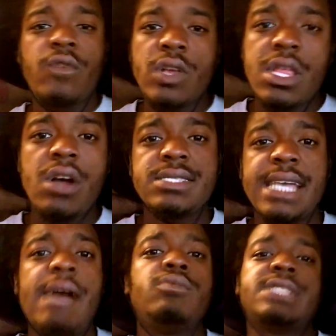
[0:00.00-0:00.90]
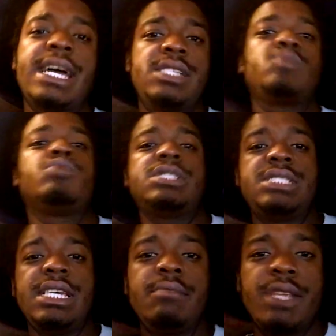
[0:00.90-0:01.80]
for a long time was I just want to
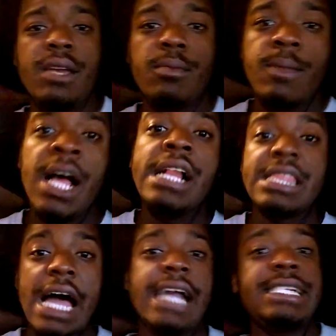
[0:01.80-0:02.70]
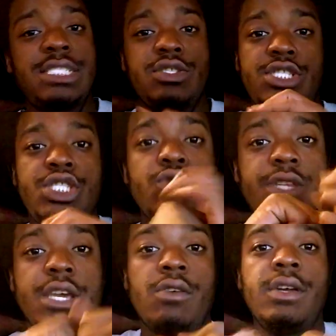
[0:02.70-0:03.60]
see Eminem lock into the
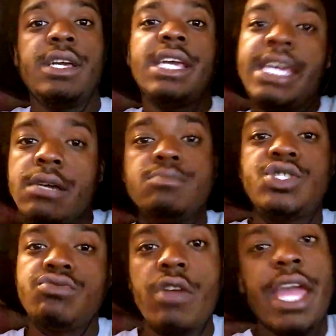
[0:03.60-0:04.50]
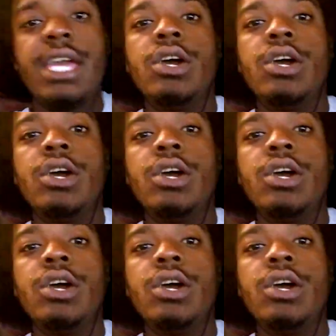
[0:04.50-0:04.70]
studio. Him, Dre,